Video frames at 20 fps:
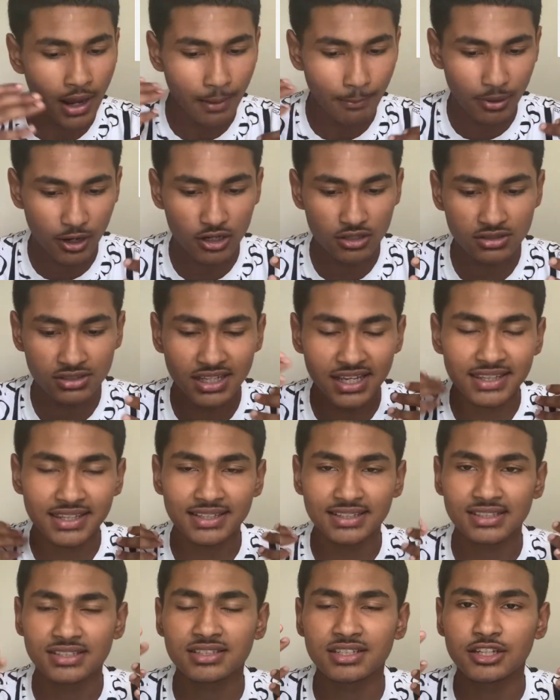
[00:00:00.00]
Personally, I
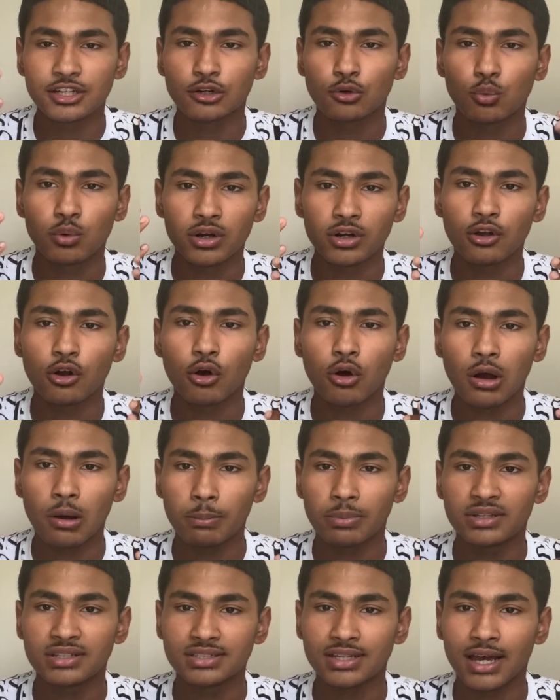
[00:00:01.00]
think the sneaker would go
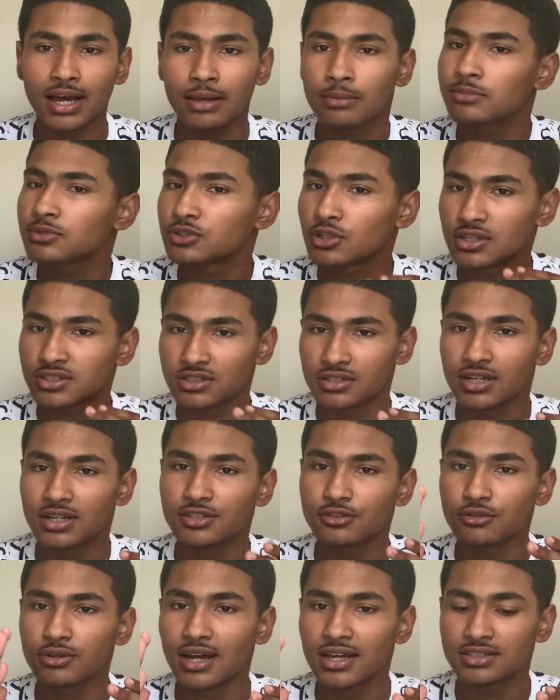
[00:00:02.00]
up in time, so I
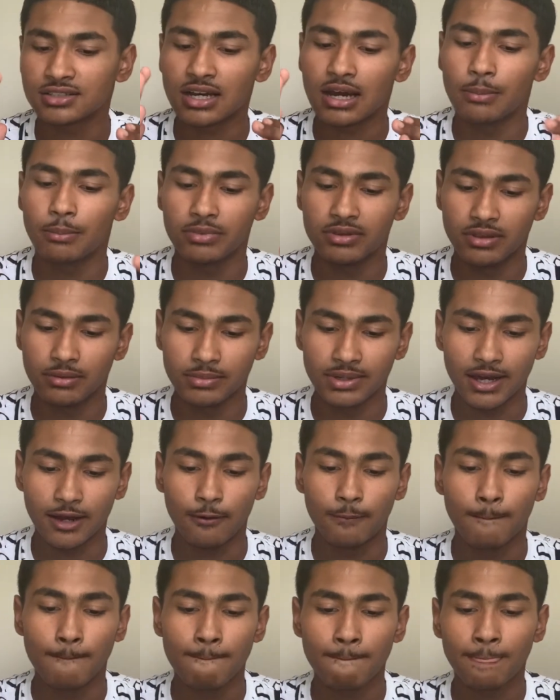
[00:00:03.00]
suggest you guys copy them now.